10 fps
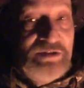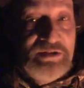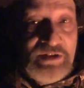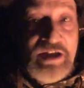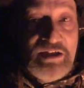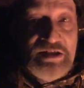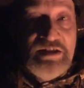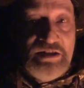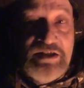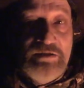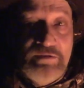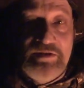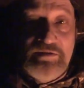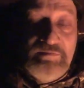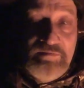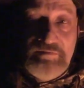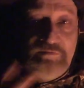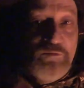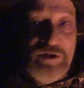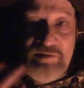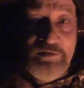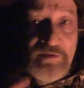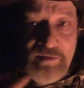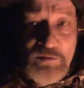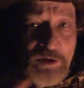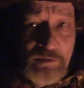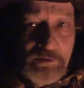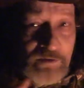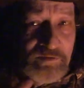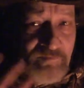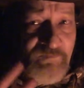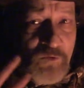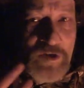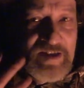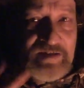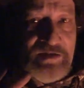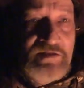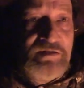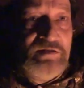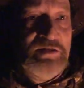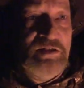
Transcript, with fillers: yeah, she, she heard the whispering, the murmuring voices, you